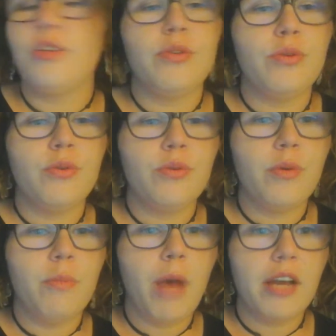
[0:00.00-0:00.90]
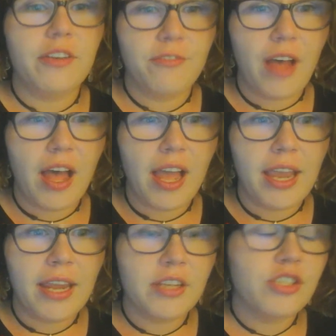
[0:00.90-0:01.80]
to
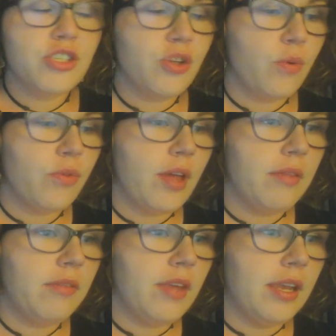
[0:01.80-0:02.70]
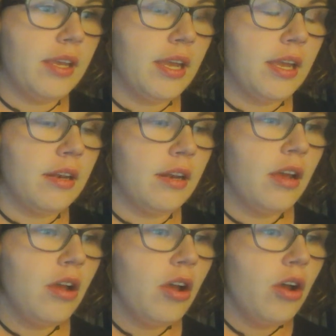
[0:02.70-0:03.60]
modify so that they can
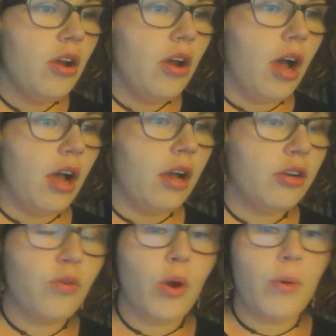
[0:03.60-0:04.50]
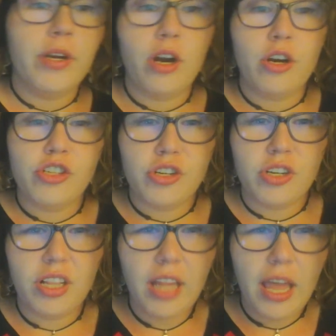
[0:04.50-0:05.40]
grow in harsher
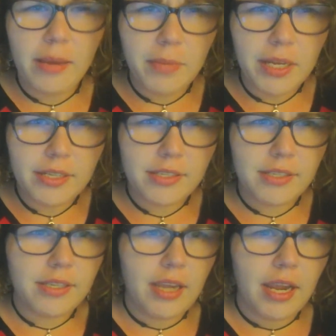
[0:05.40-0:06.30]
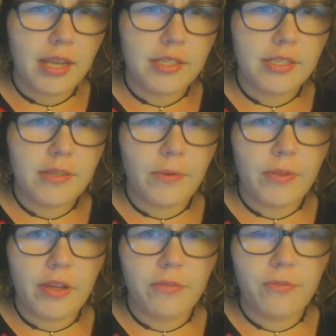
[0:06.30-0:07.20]
climates and so
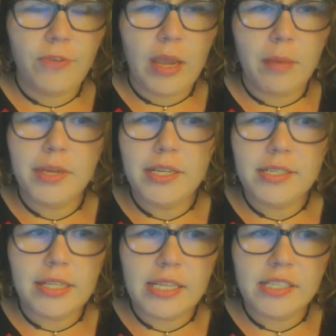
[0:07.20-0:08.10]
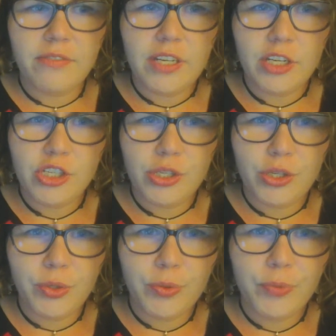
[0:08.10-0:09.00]
that famine is less of an
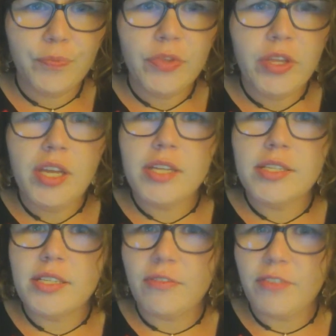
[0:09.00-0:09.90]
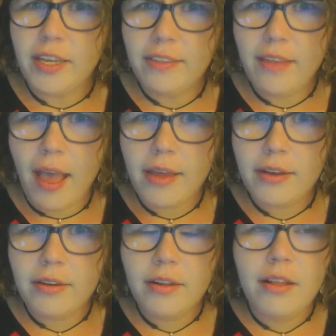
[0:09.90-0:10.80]
issue and stuff like that.
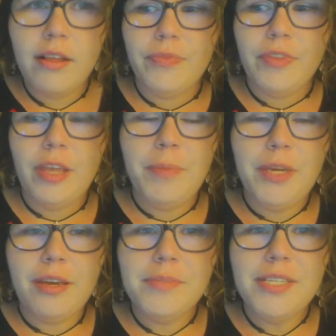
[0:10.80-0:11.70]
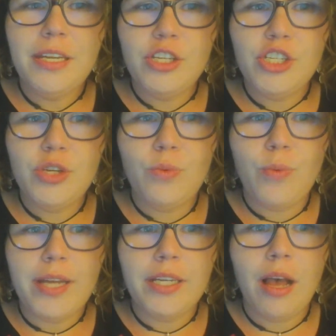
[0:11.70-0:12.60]
It becomes an issue
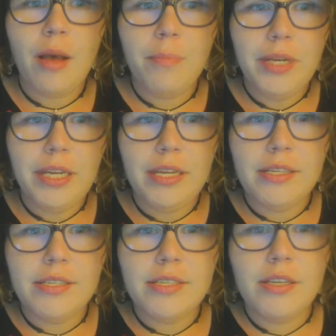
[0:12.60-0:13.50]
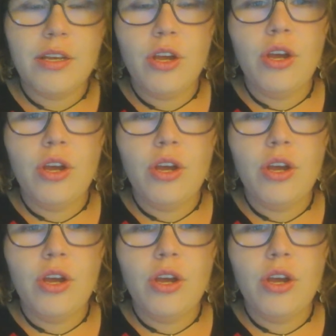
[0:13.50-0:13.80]
when companies